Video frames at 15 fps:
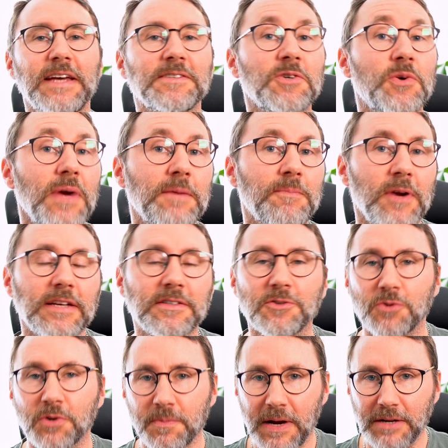so quick break to
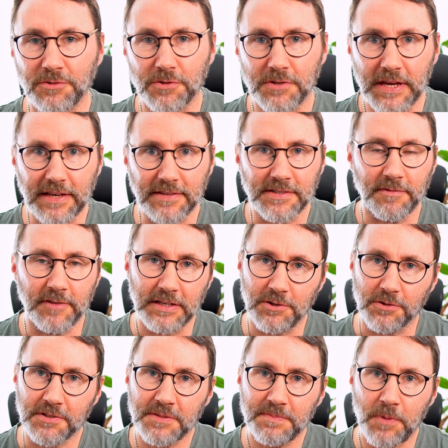talk about today's
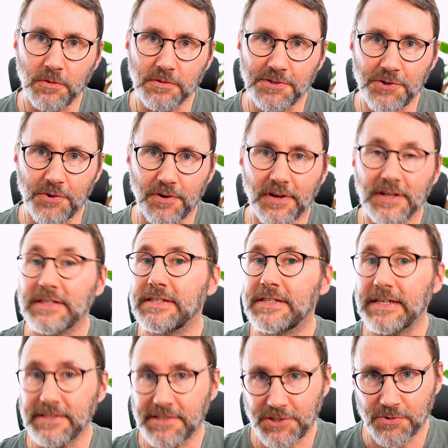video sponsor,
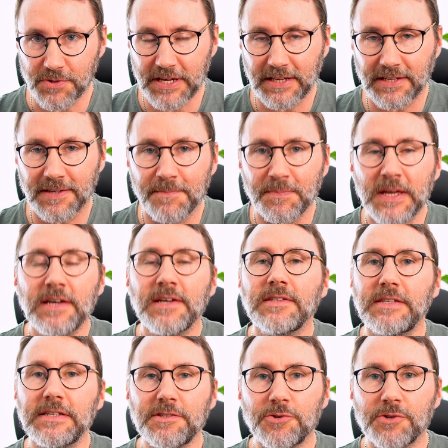DISTROKID.
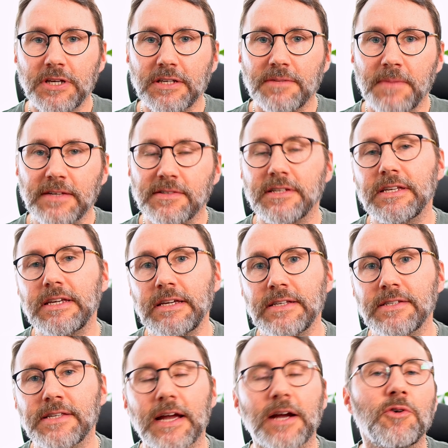DISTROKID makes it
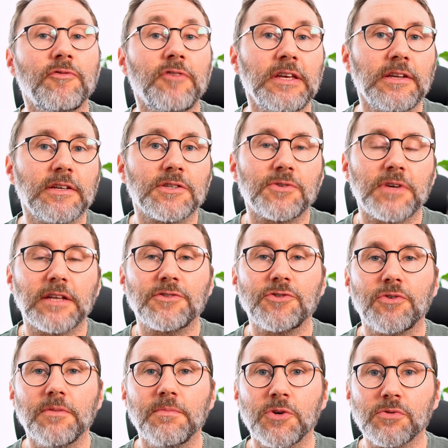easy and convenient to get
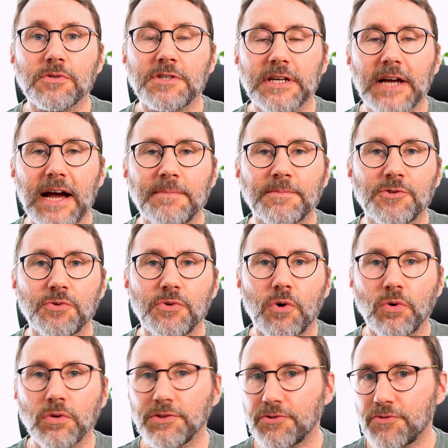your music up to
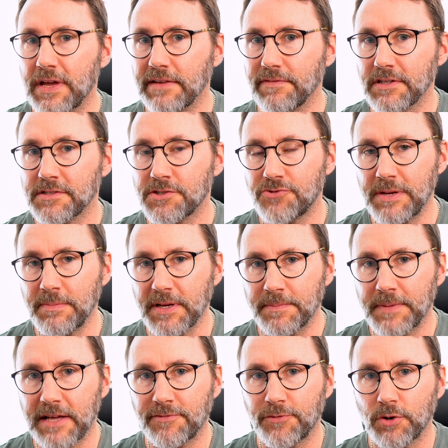all the relevant streaming
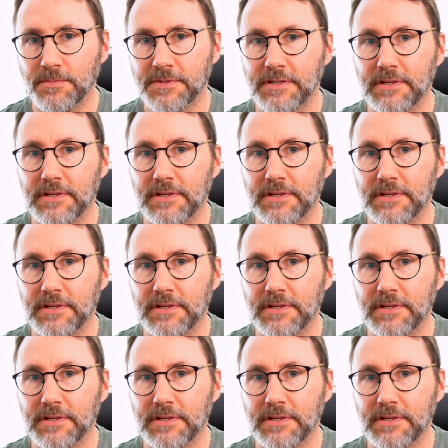platforms